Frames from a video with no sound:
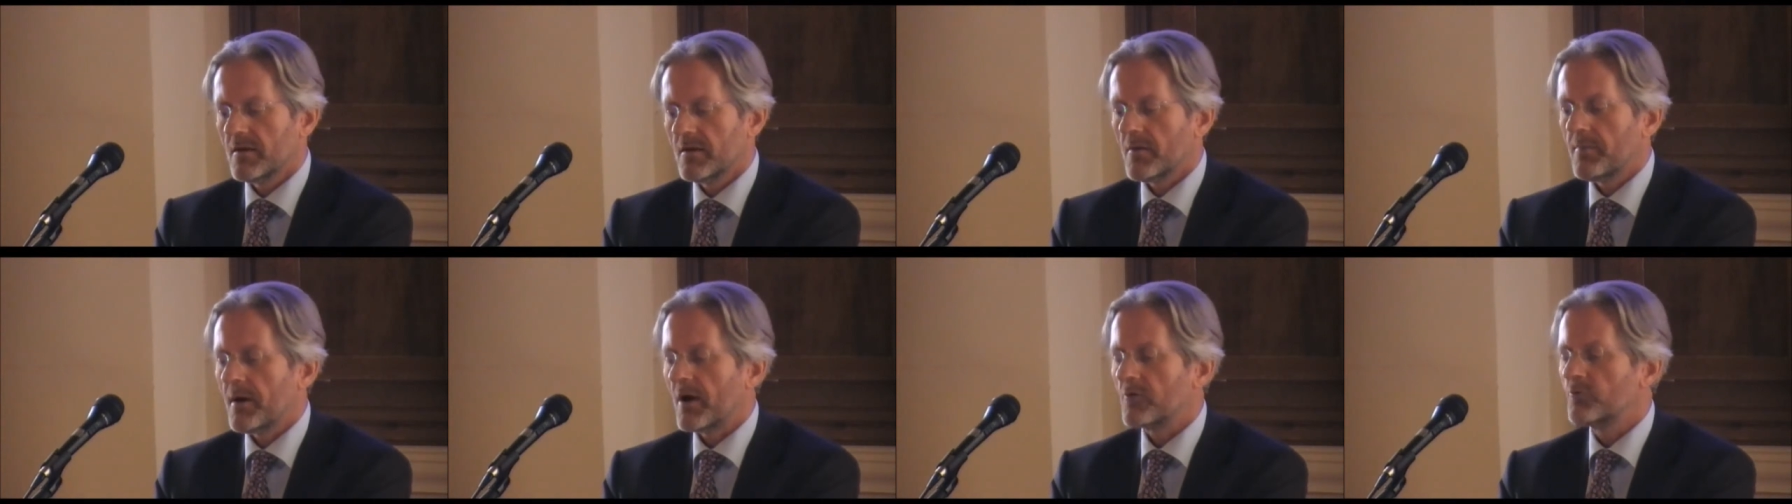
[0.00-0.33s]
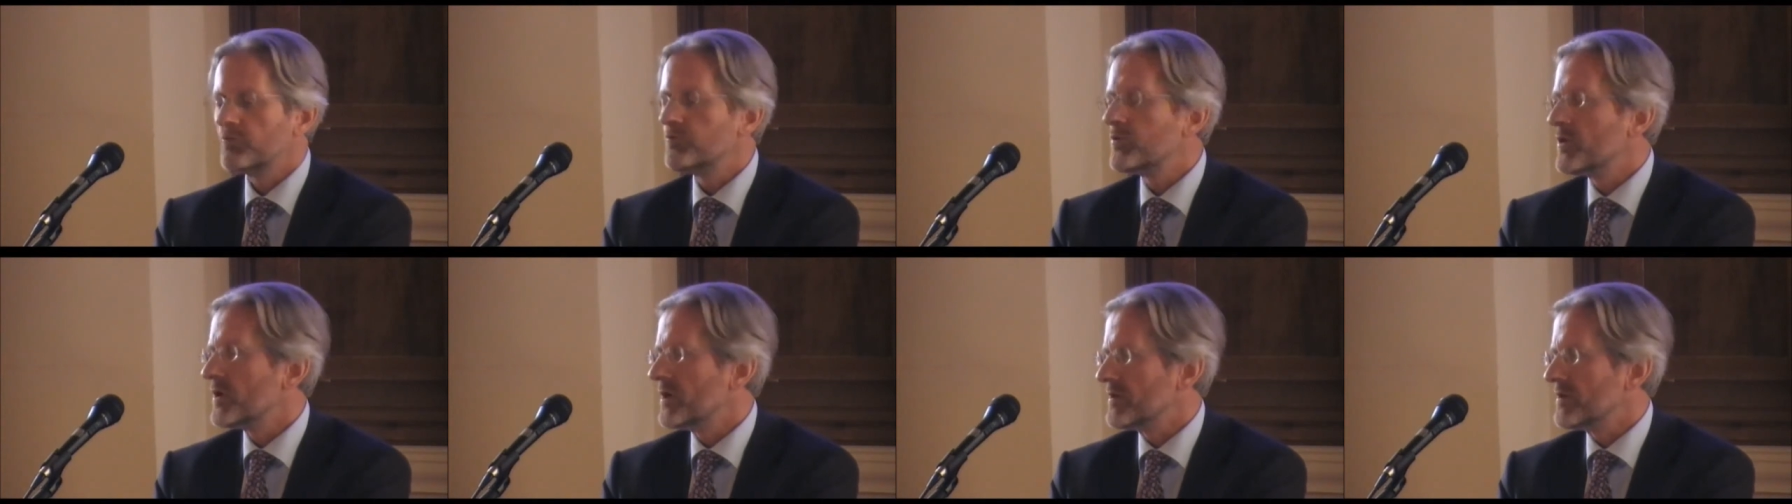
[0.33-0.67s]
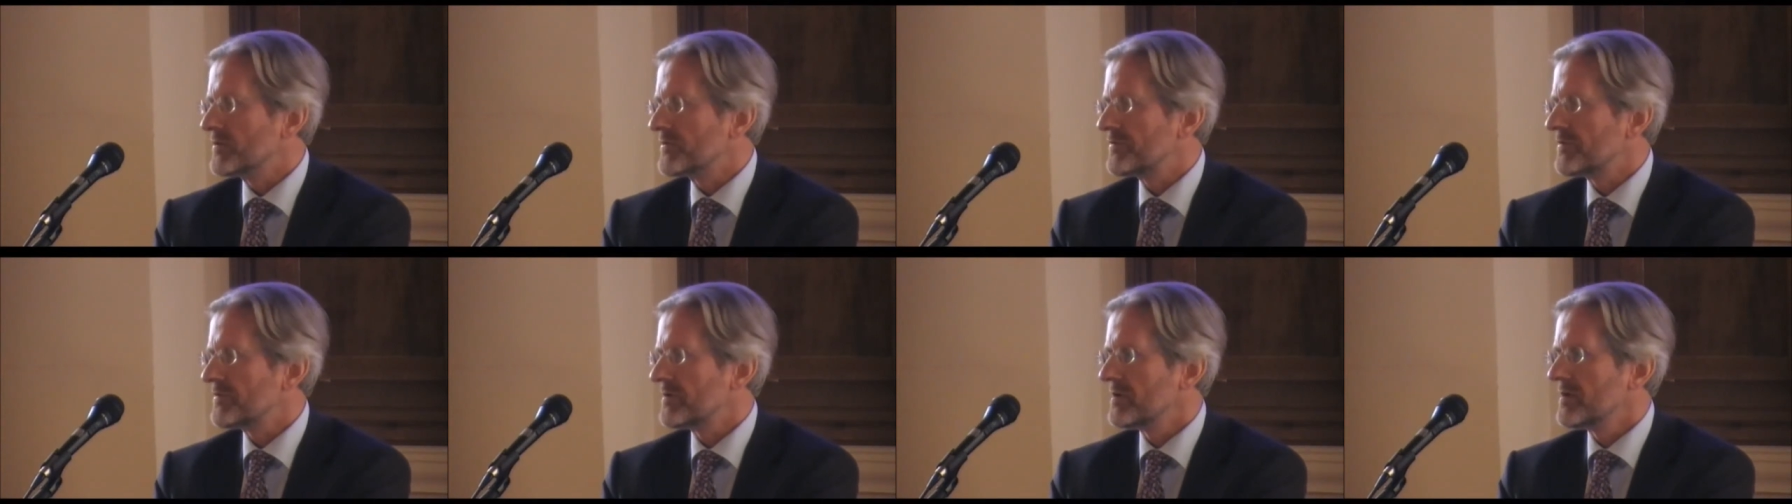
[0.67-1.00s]
about
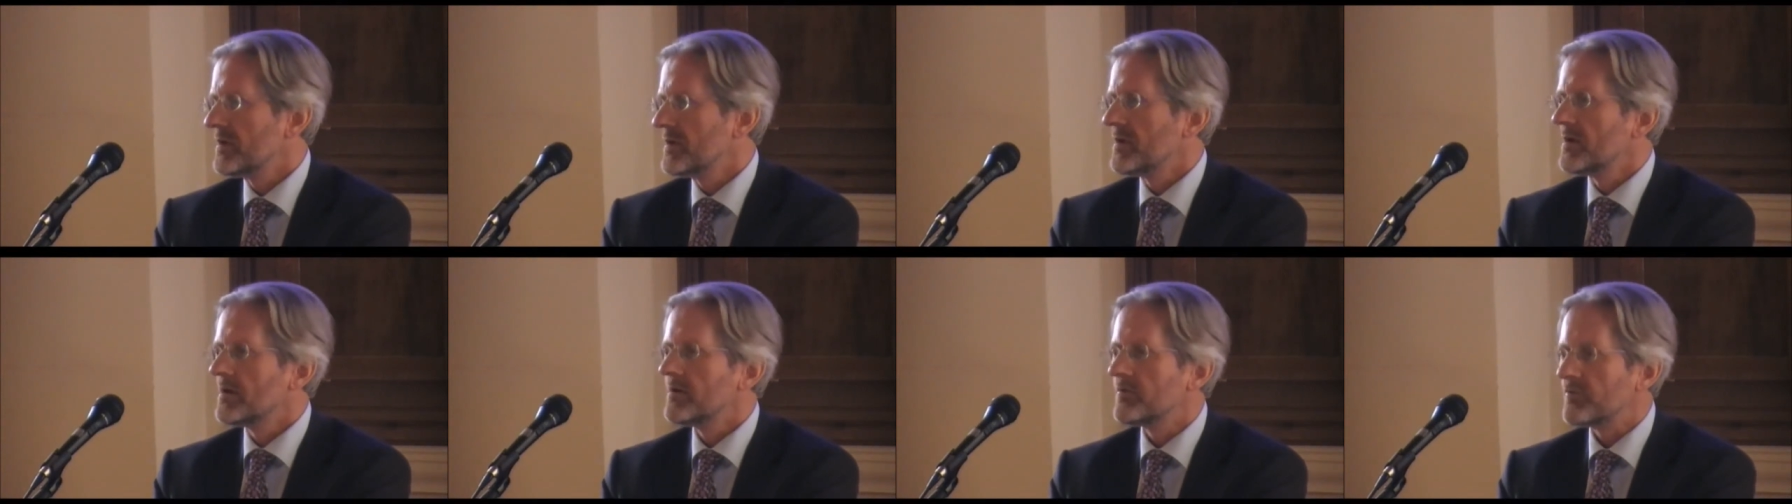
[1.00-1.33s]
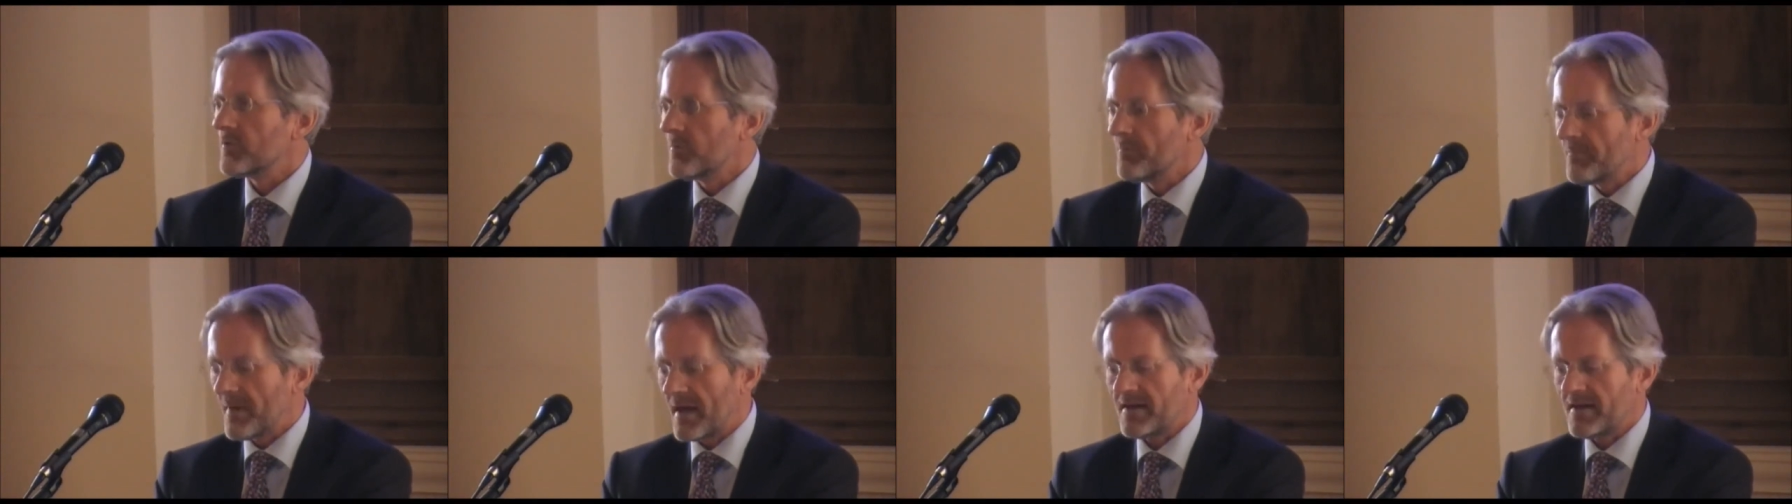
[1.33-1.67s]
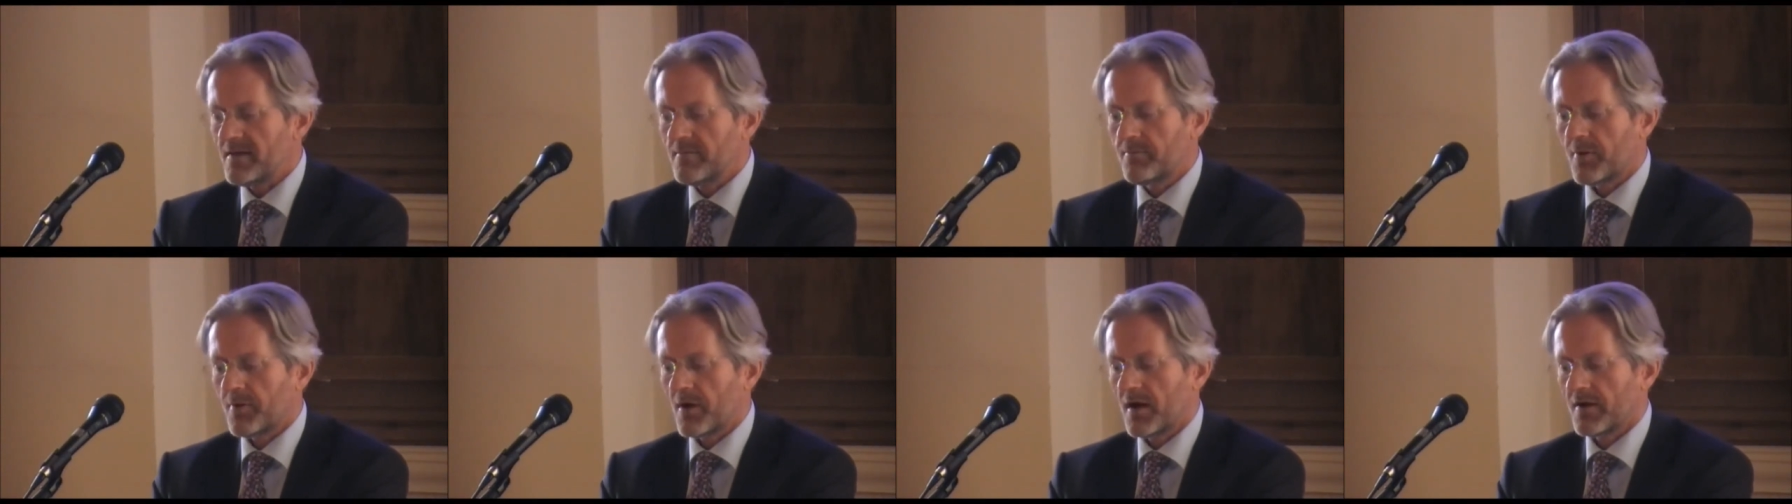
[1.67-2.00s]
words for
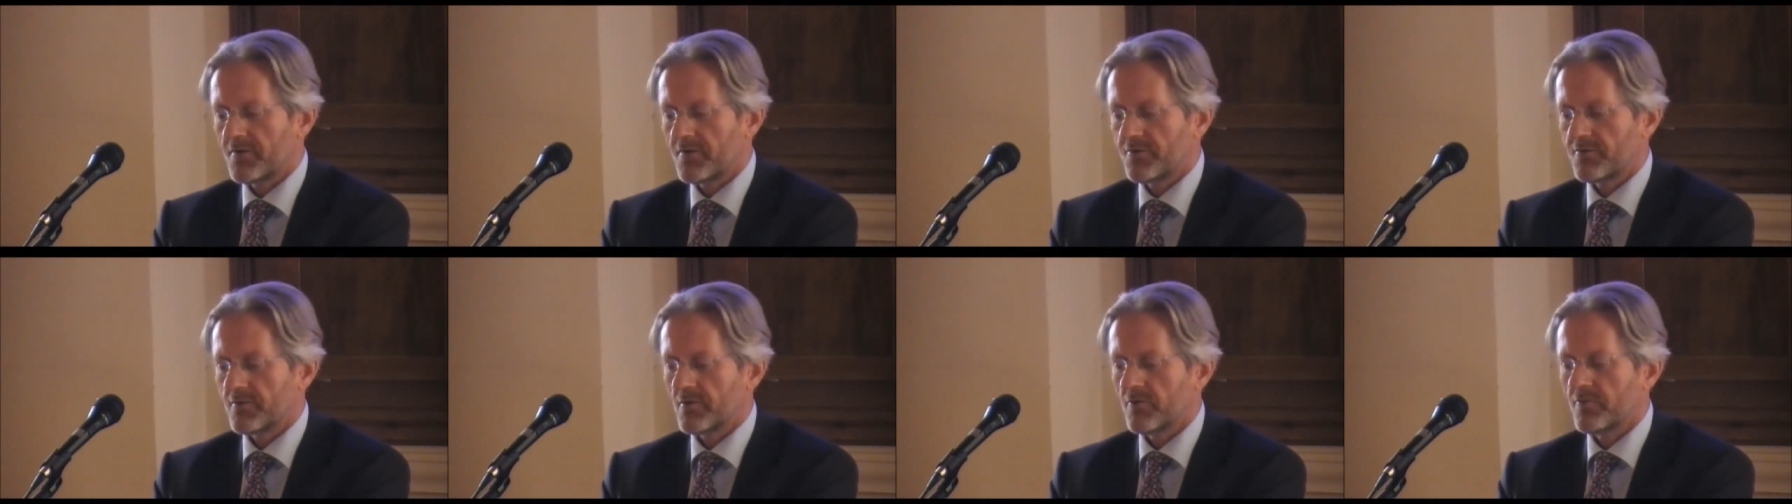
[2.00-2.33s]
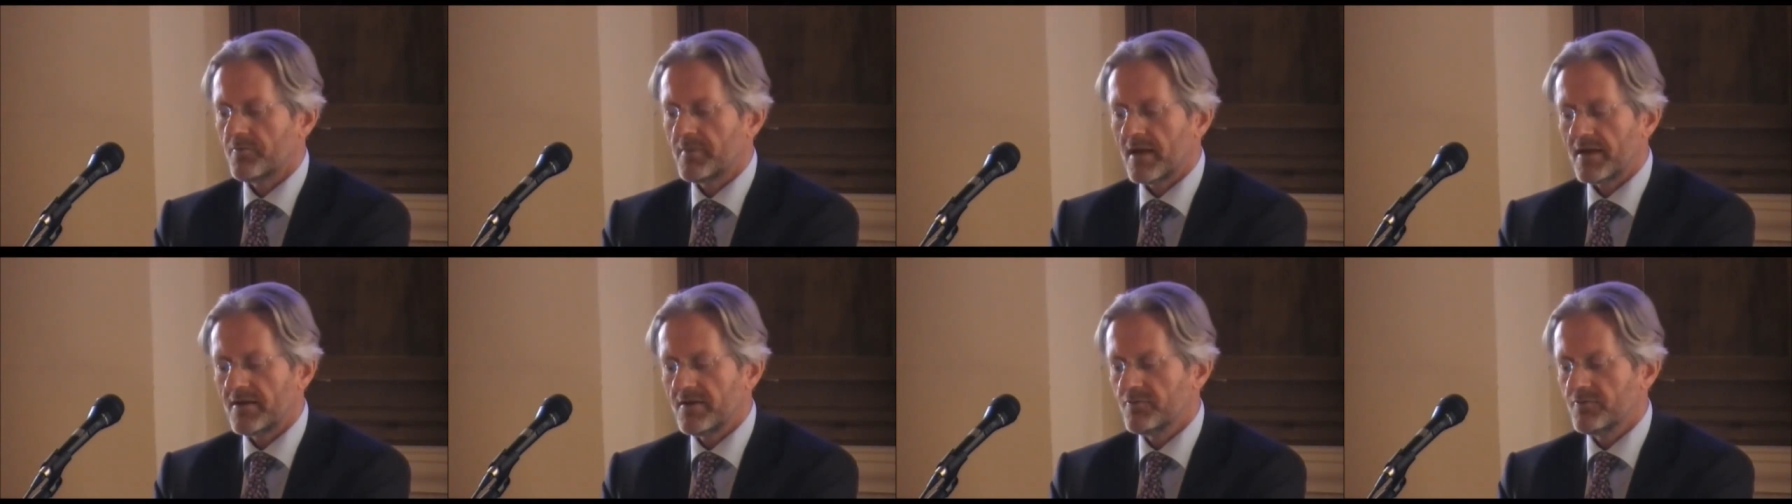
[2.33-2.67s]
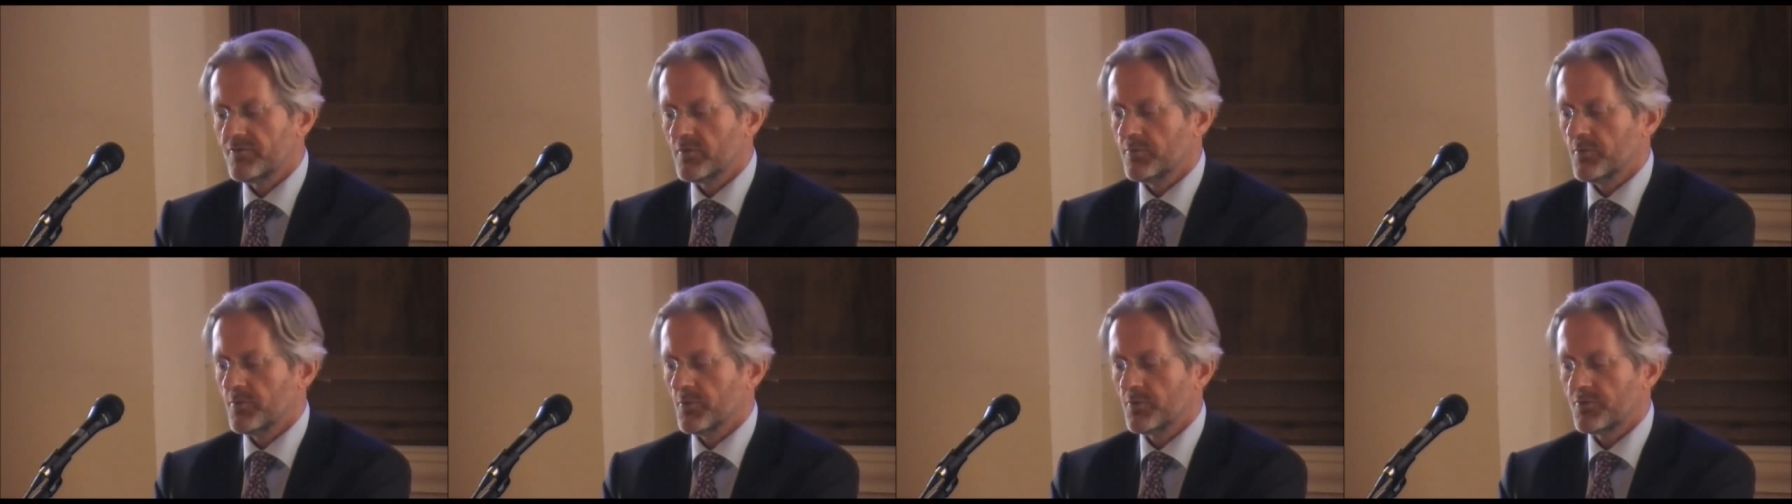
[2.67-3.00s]
many parts of
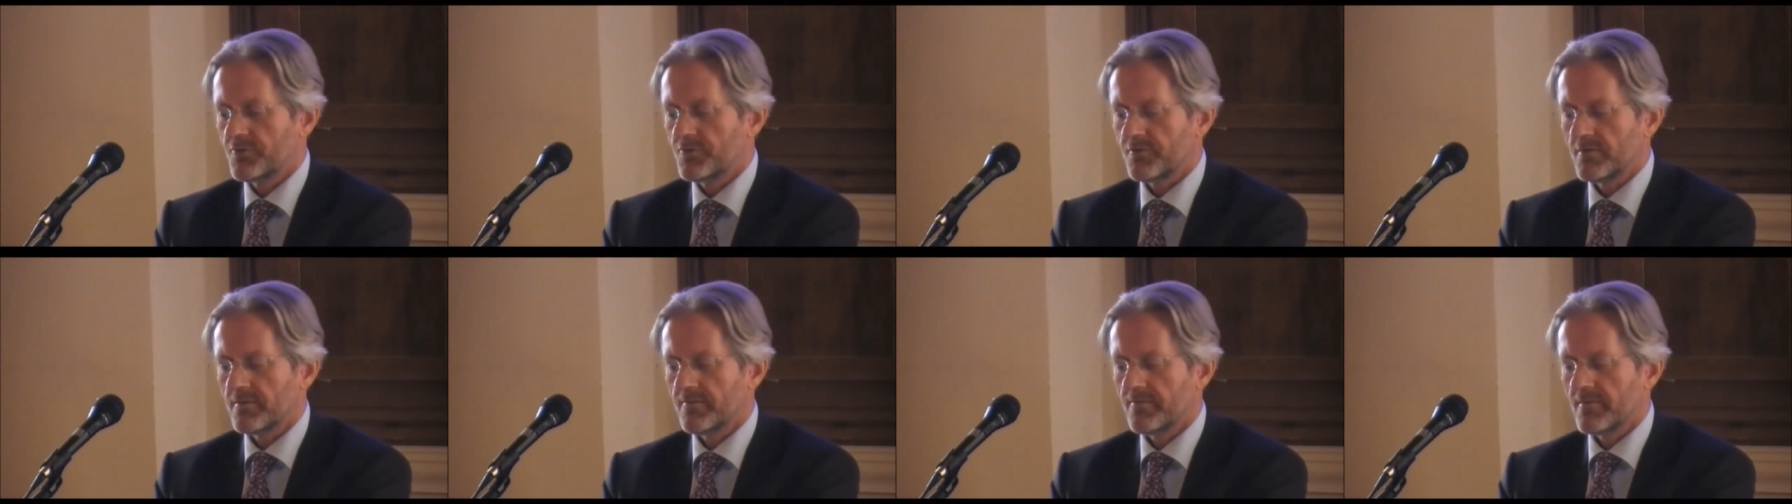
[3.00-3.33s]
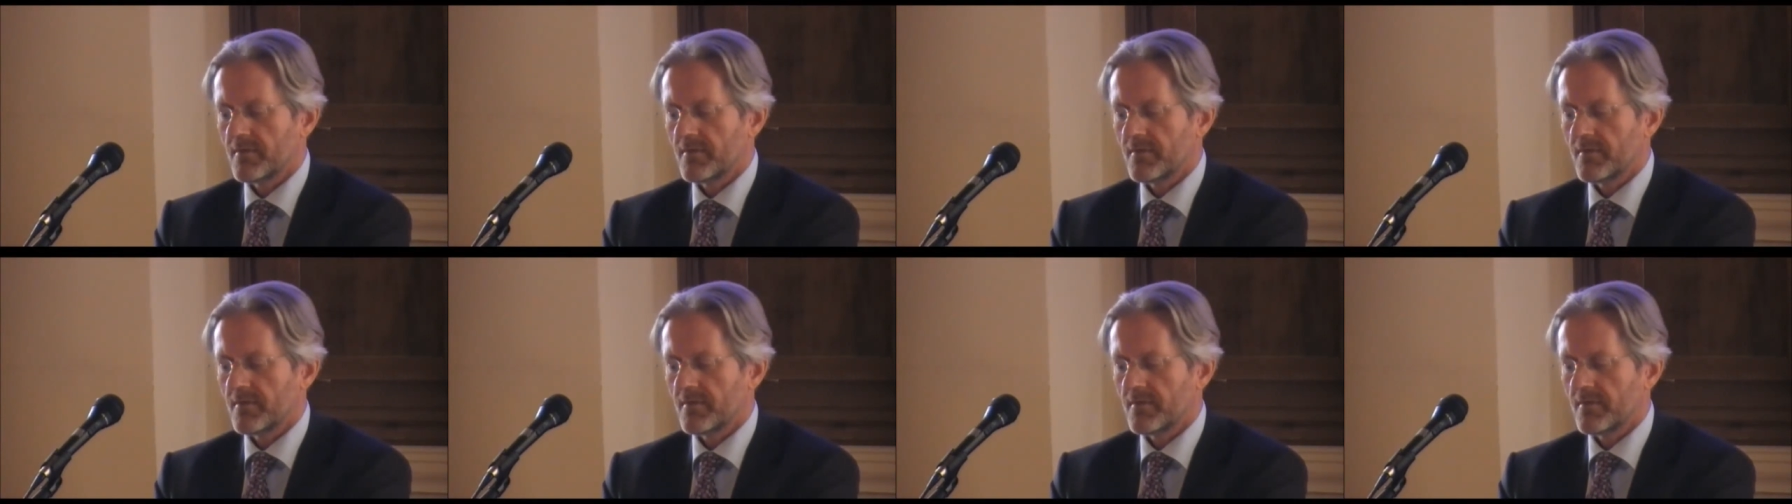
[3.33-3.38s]
medieval books,